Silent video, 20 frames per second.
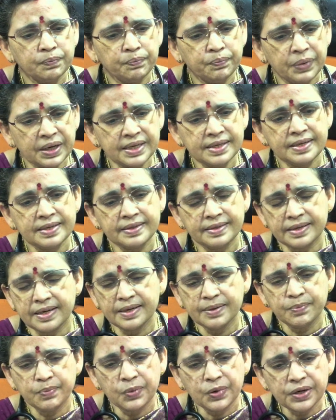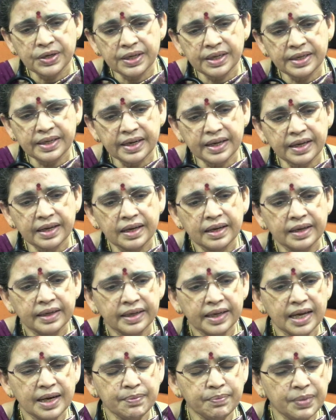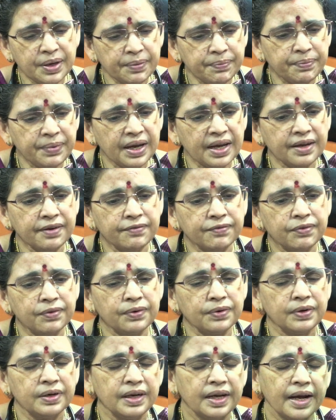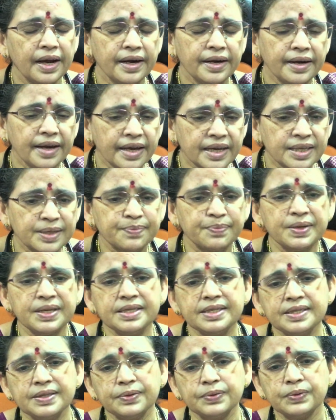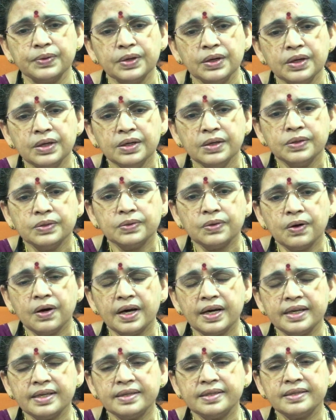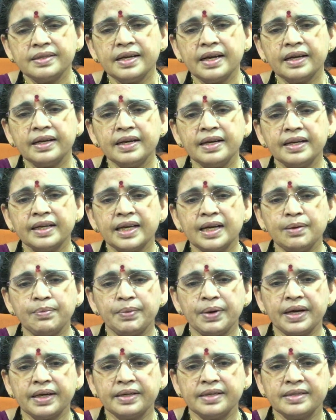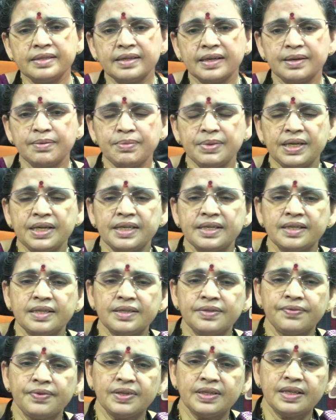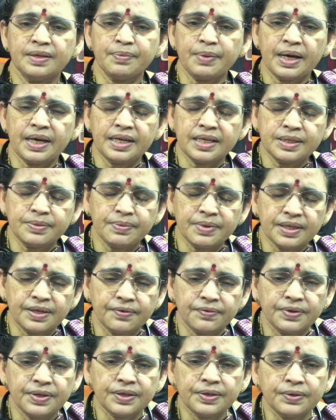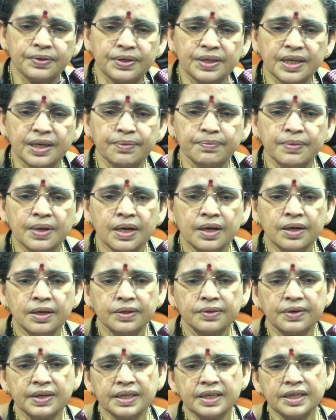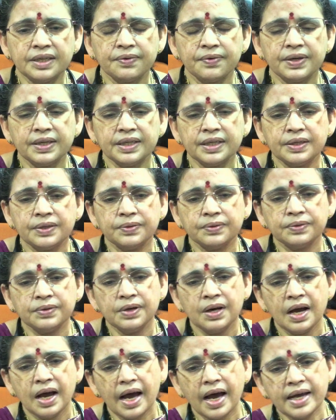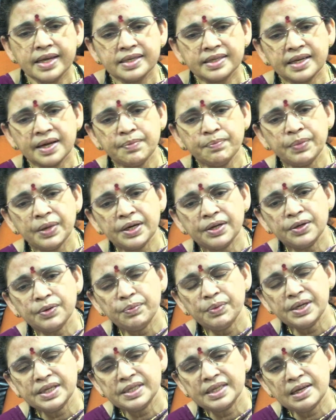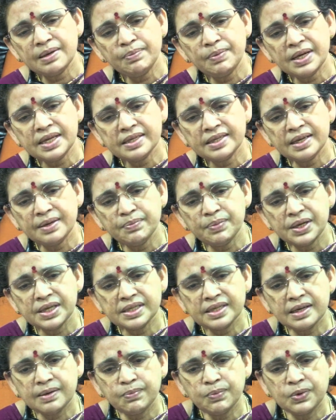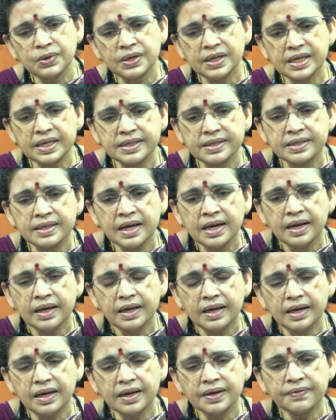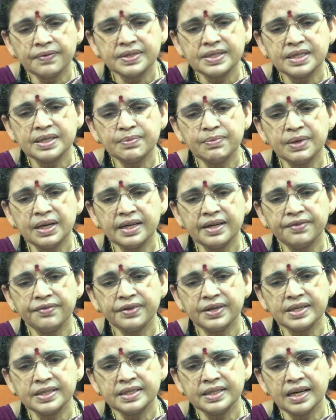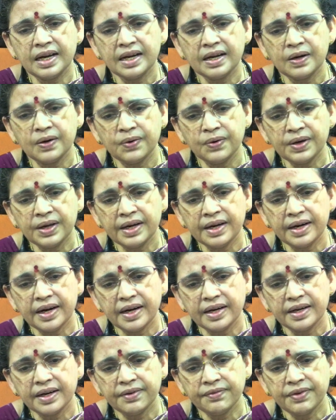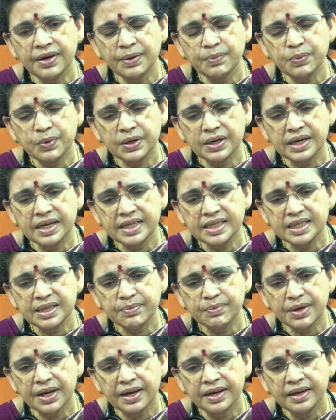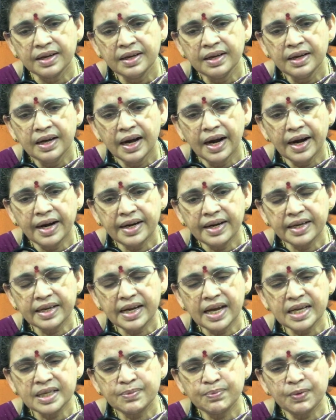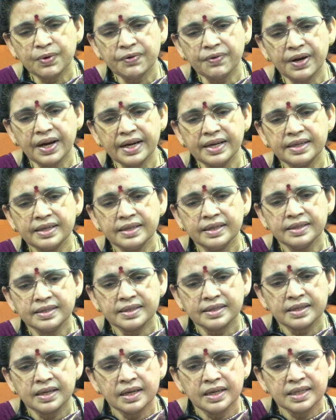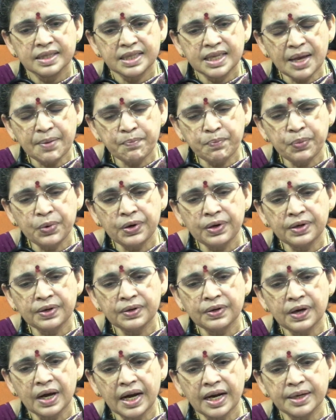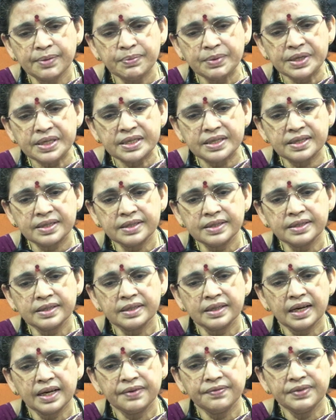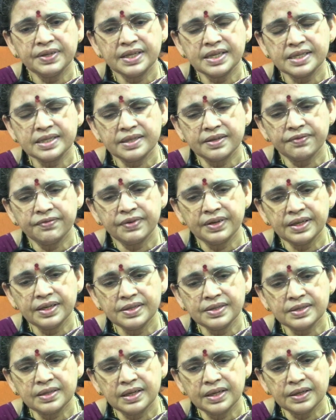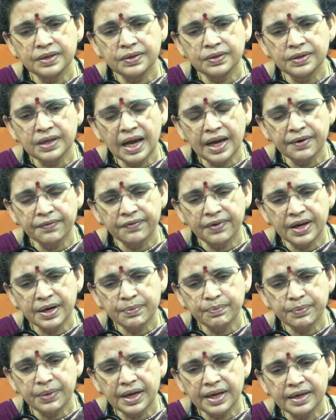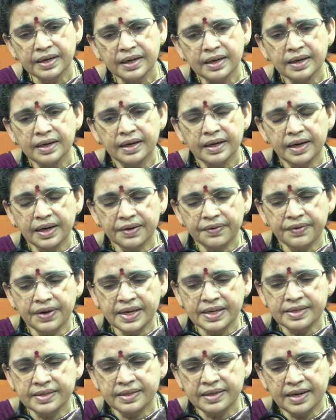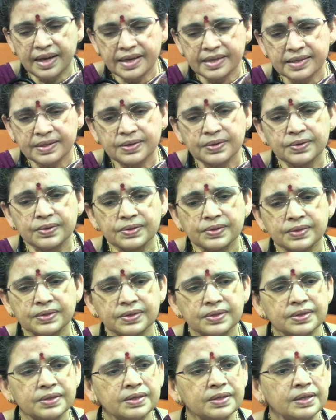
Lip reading: Persistent monitoring can be painful and expensive. So, RST clinical practice recommendations for the management of T2DM 2022 as compared to basal plus and basal bolus, along with similar efficacy and lower rate of hypoglycemia, ida gas provides simple to administer, convenience of one insulin kit and one pen, requires less dose.